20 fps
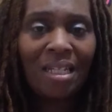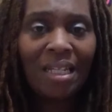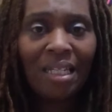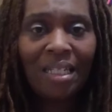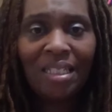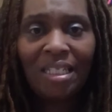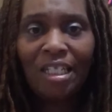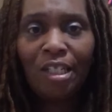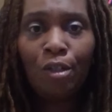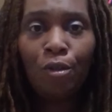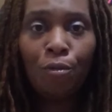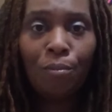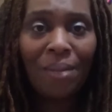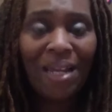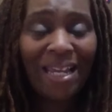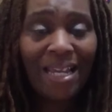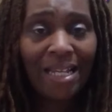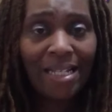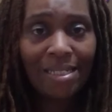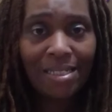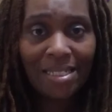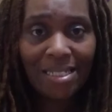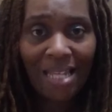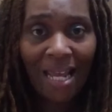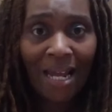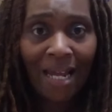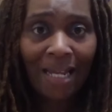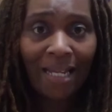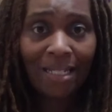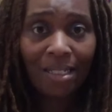any humane
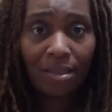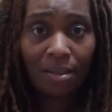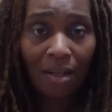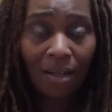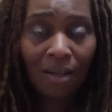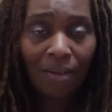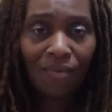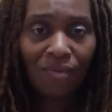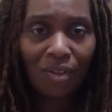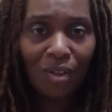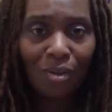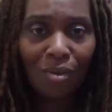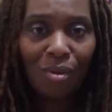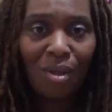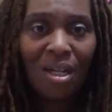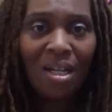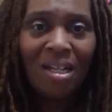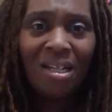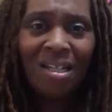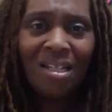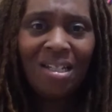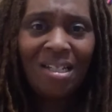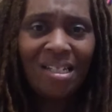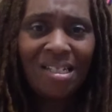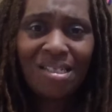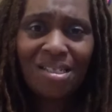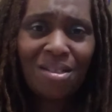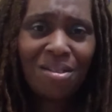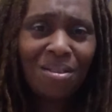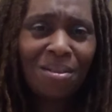side of you,
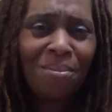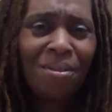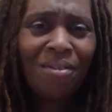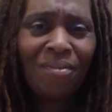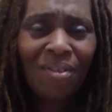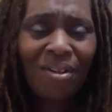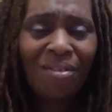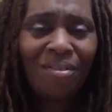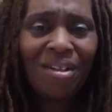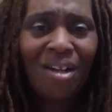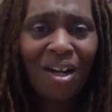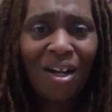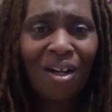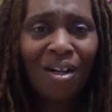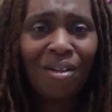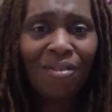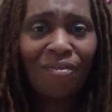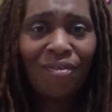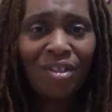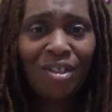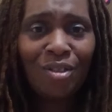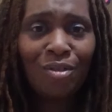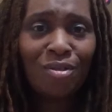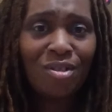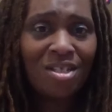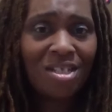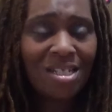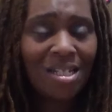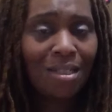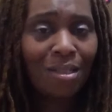it's going to be very hard for you
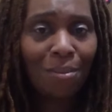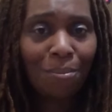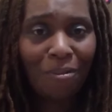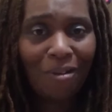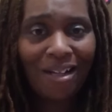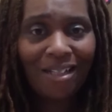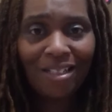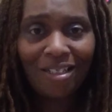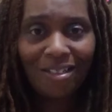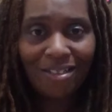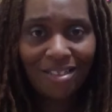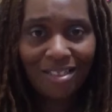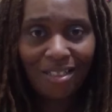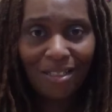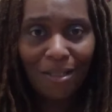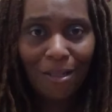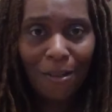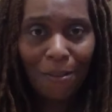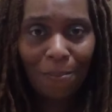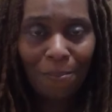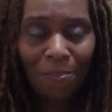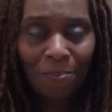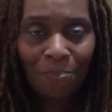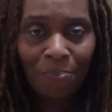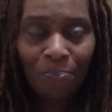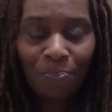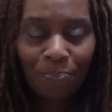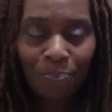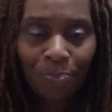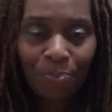to sell a product to them.
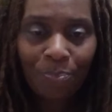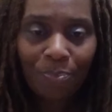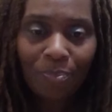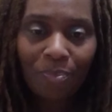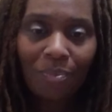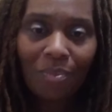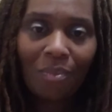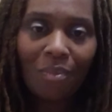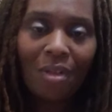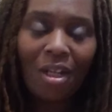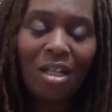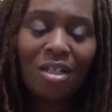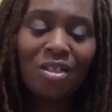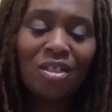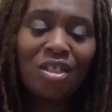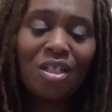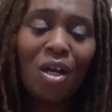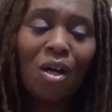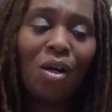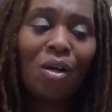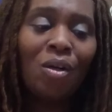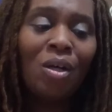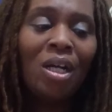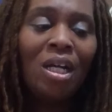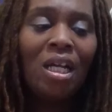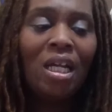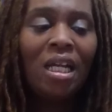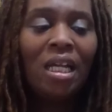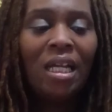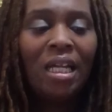So
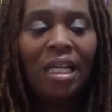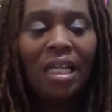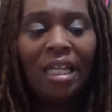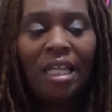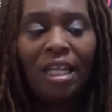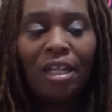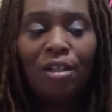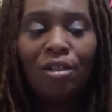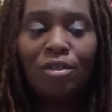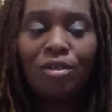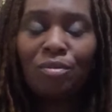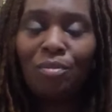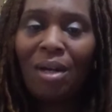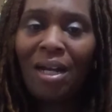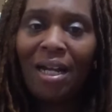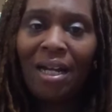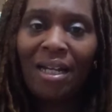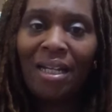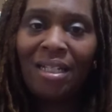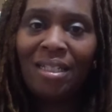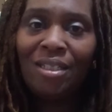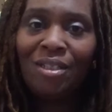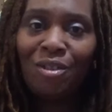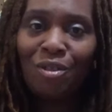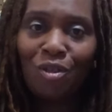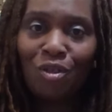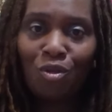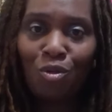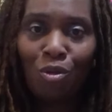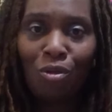here's why
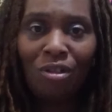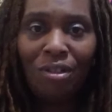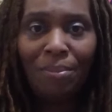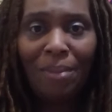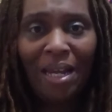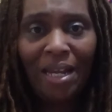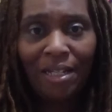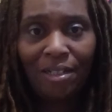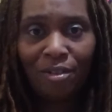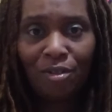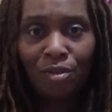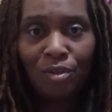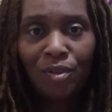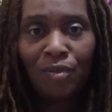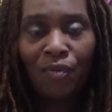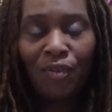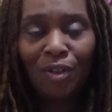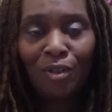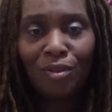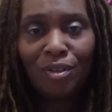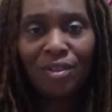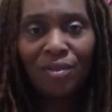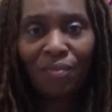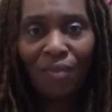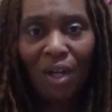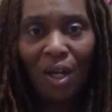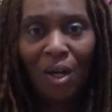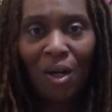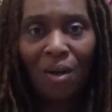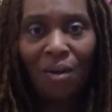your story matters. First of
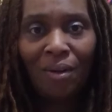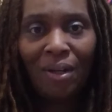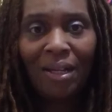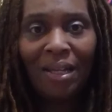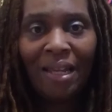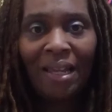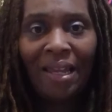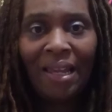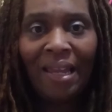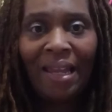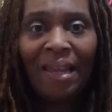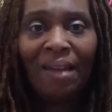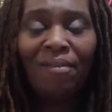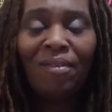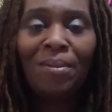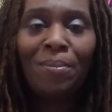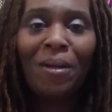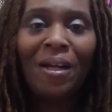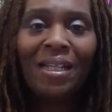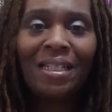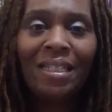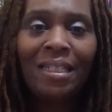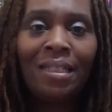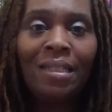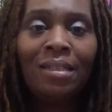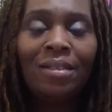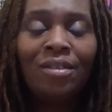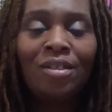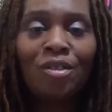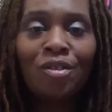all,
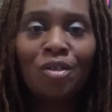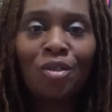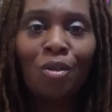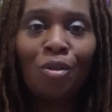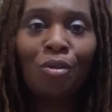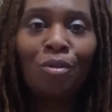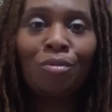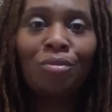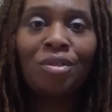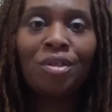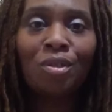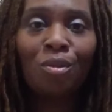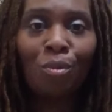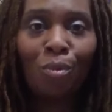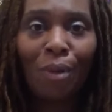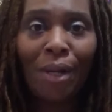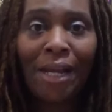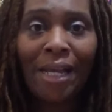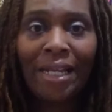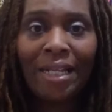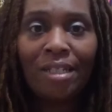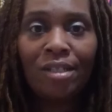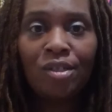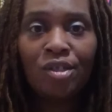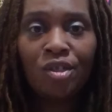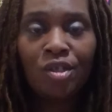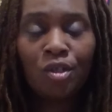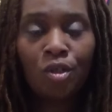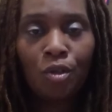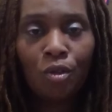everybody deserves the right
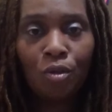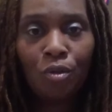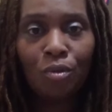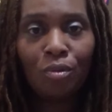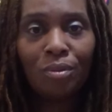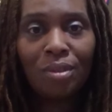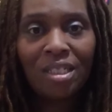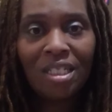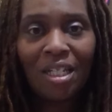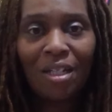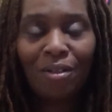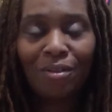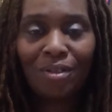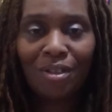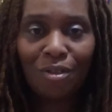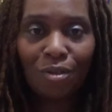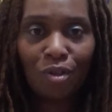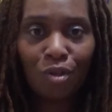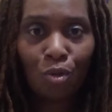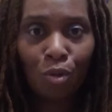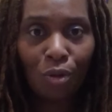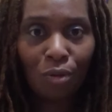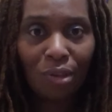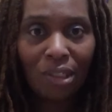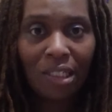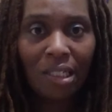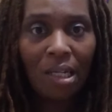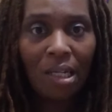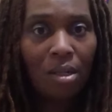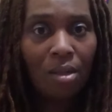to tell their story.
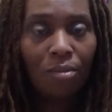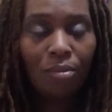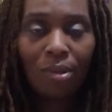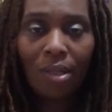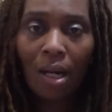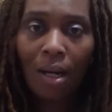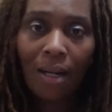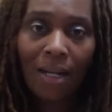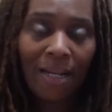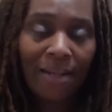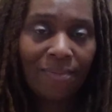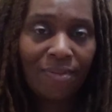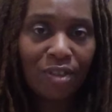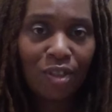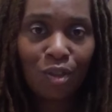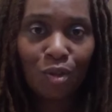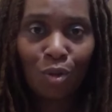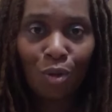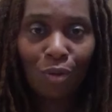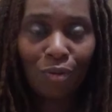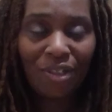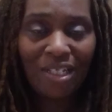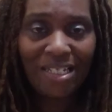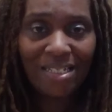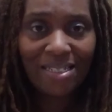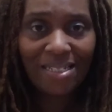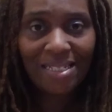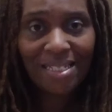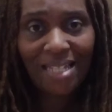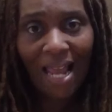We all have a story
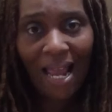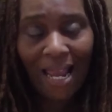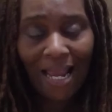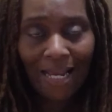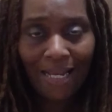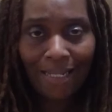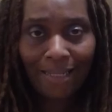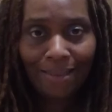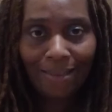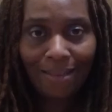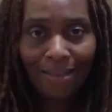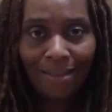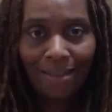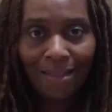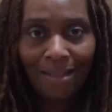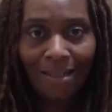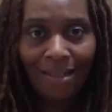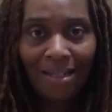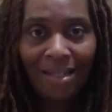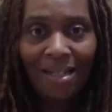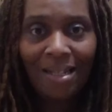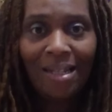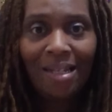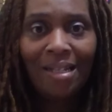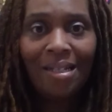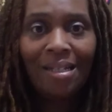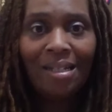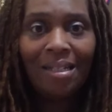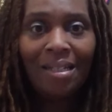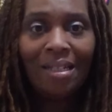inside.
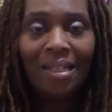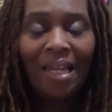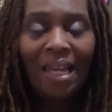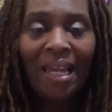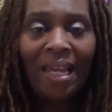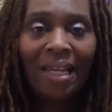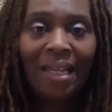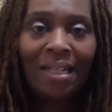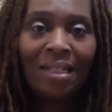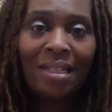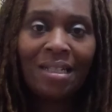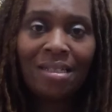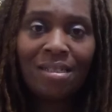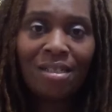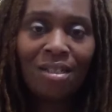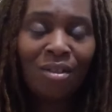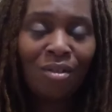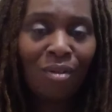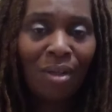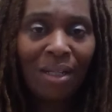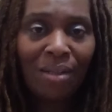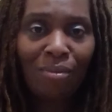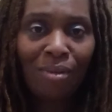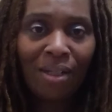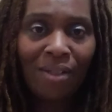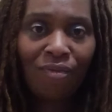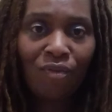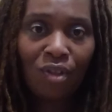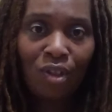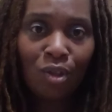And it's a great
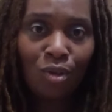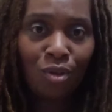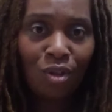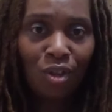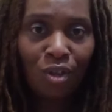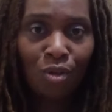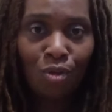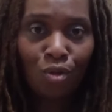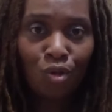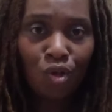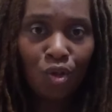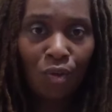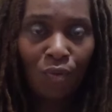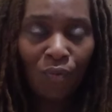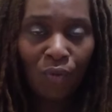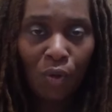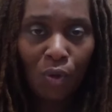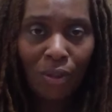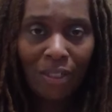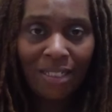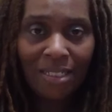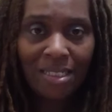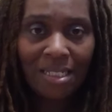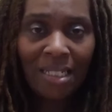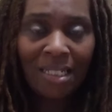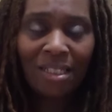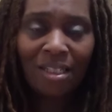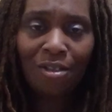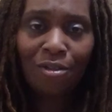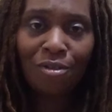way for you to use your voice.
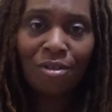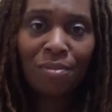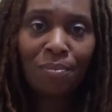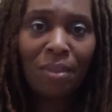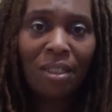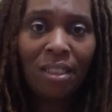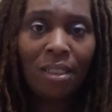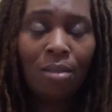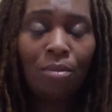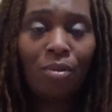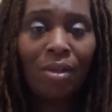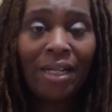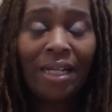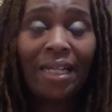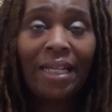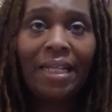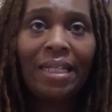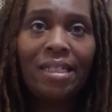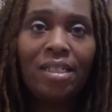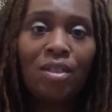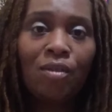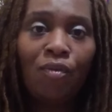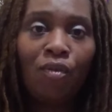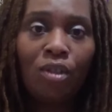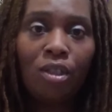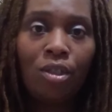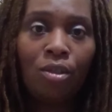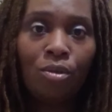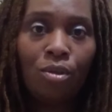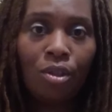And there's many ways for
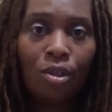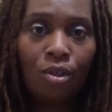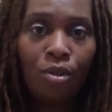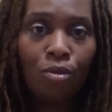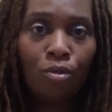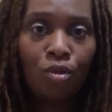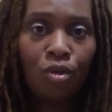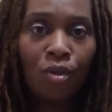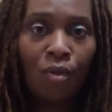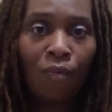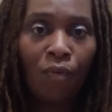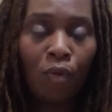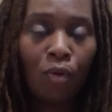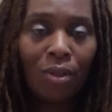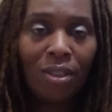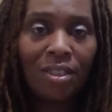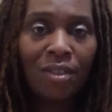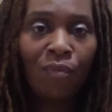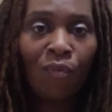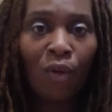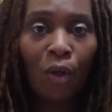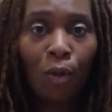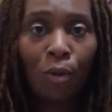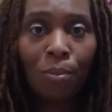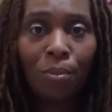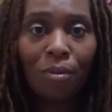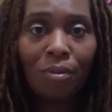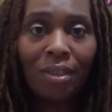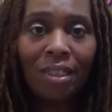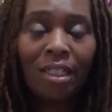you to use your voice,
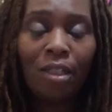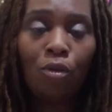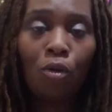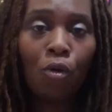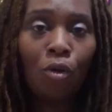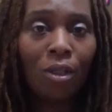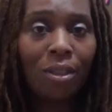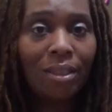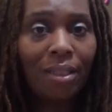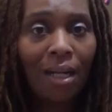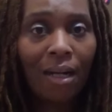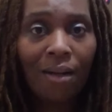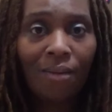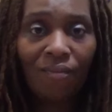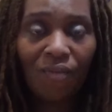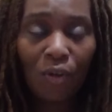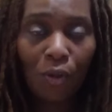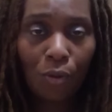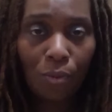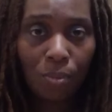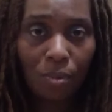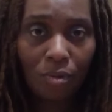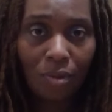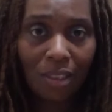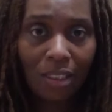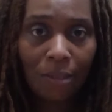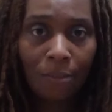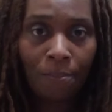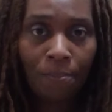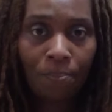verbally or
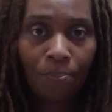non-verbally.